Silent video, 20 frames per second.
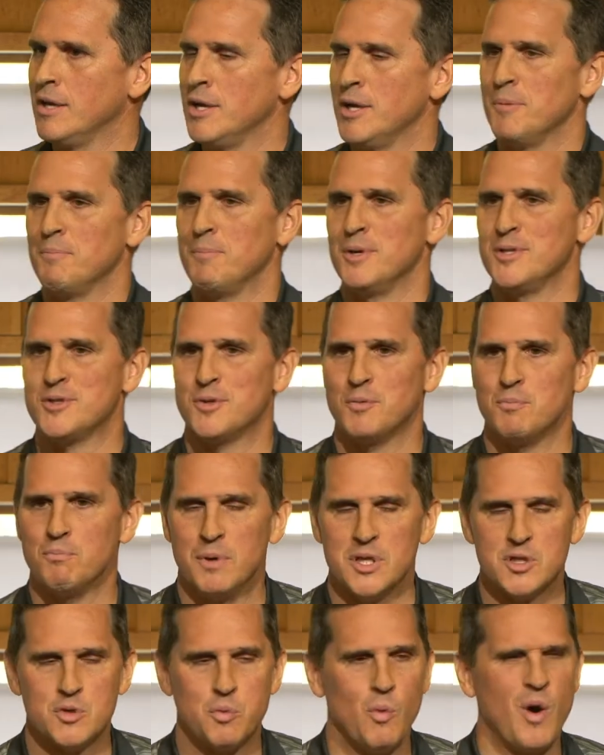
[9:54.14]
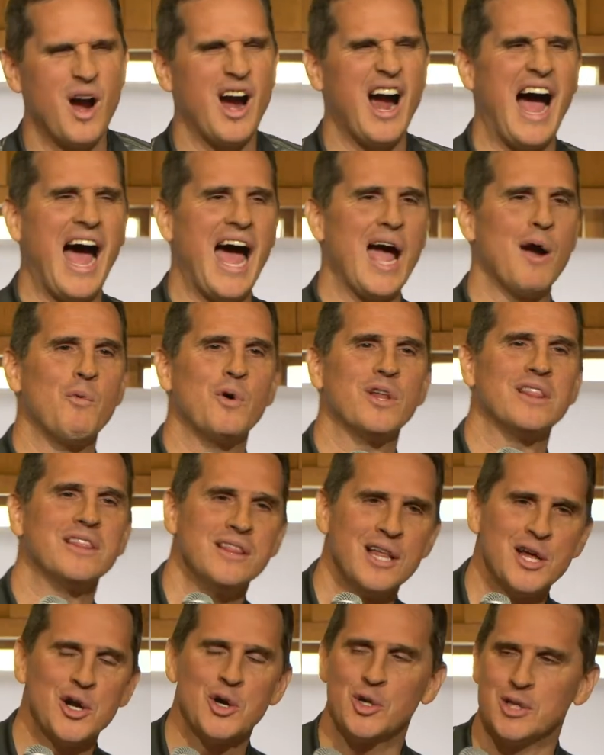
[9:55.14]
But where I would
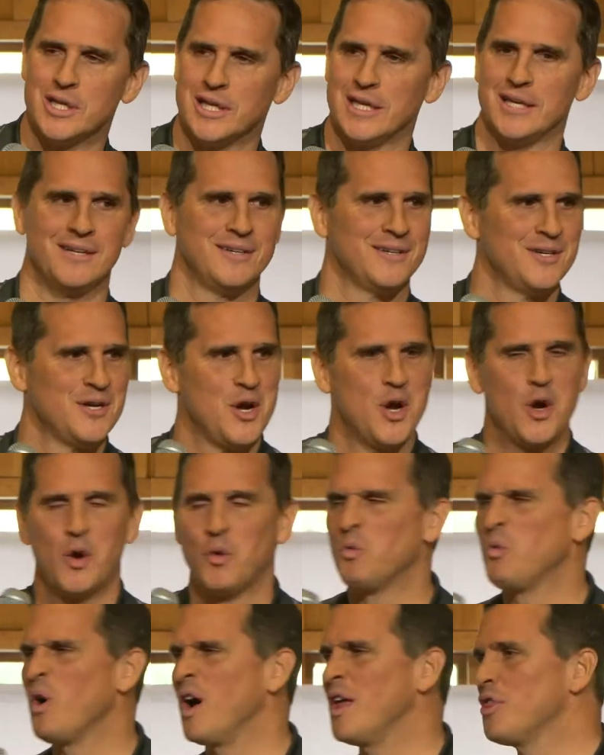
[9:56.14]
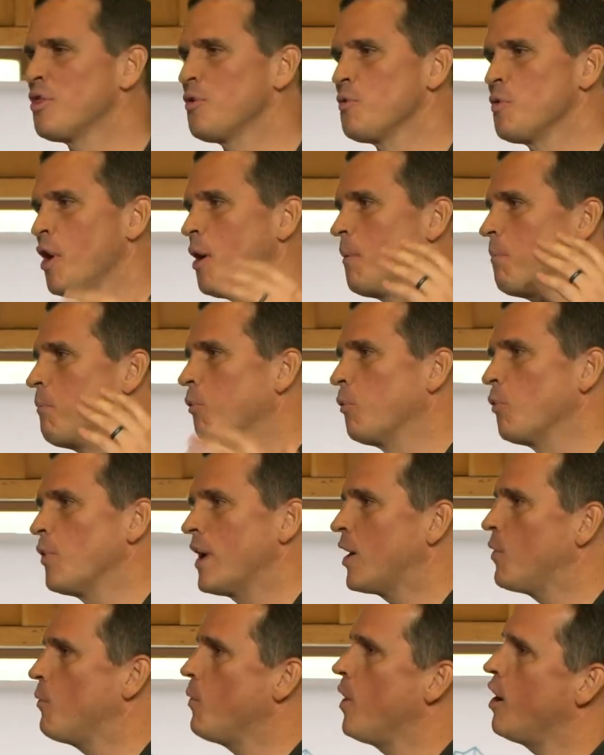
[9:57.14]
literally run through a brick
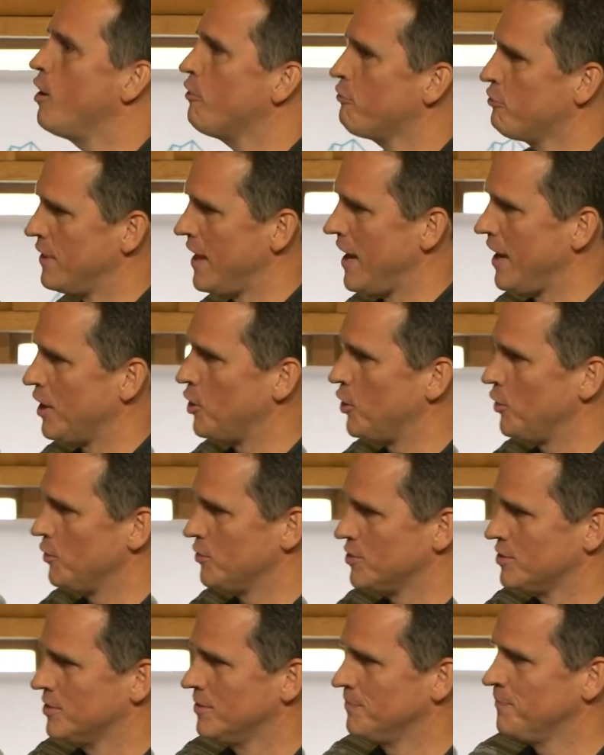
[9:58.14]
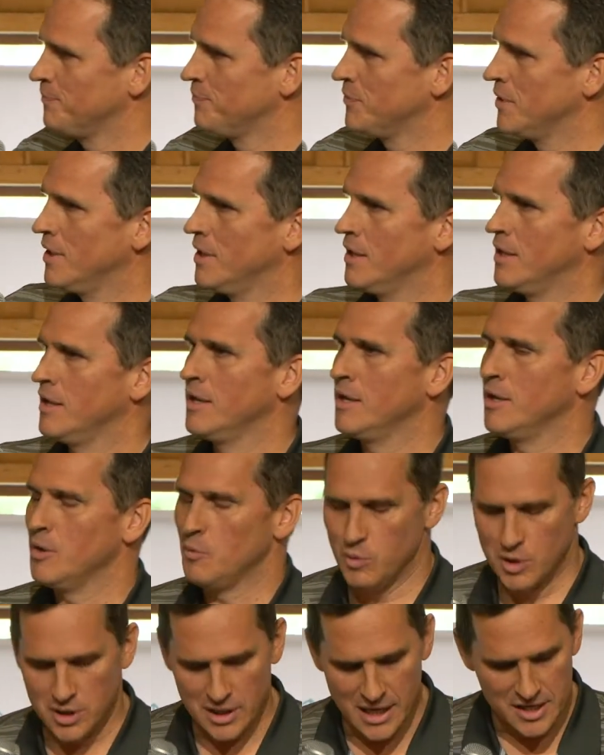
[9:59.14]
wall for that coach.
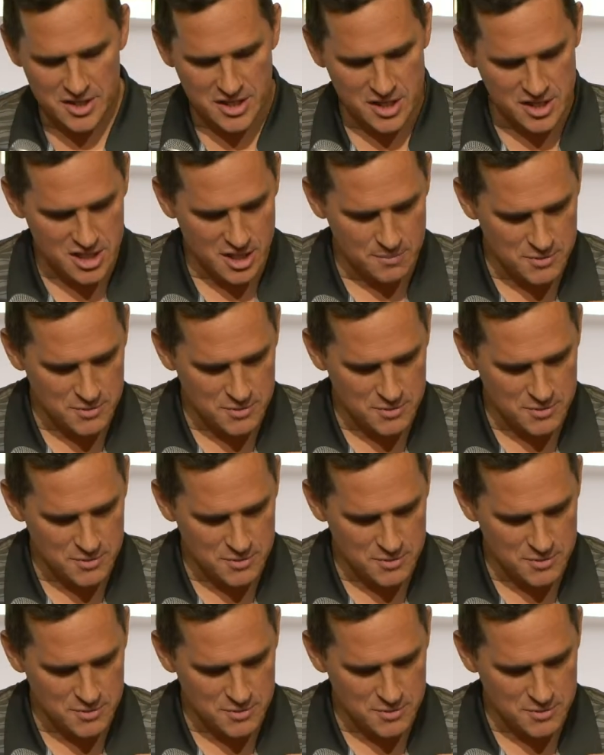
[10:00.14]
Relationships